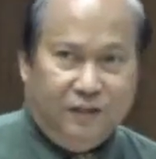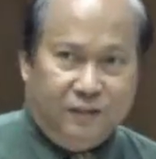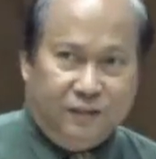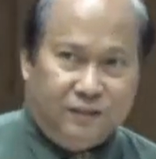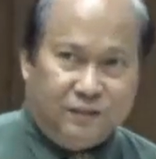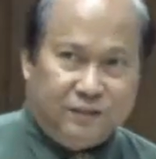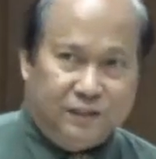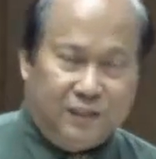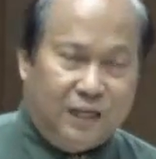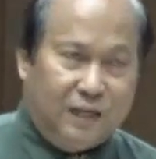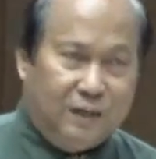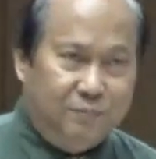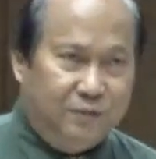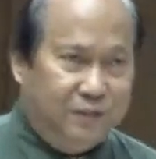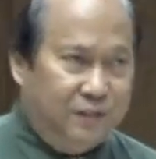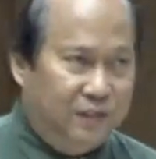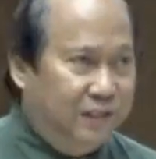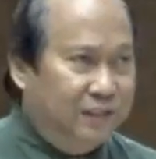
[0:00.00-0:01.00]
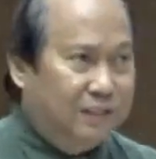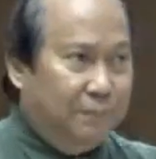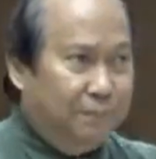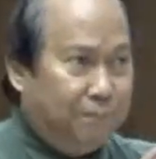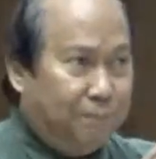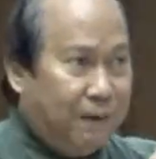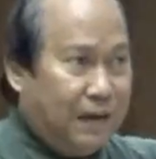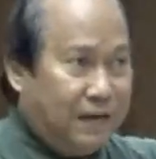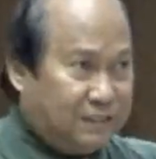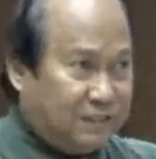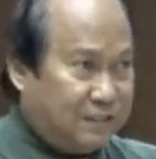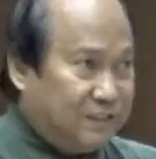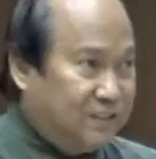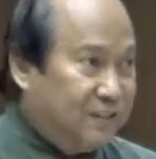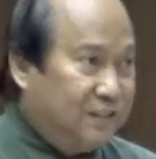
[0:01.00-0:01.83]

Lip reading: Na sinabi, in the past,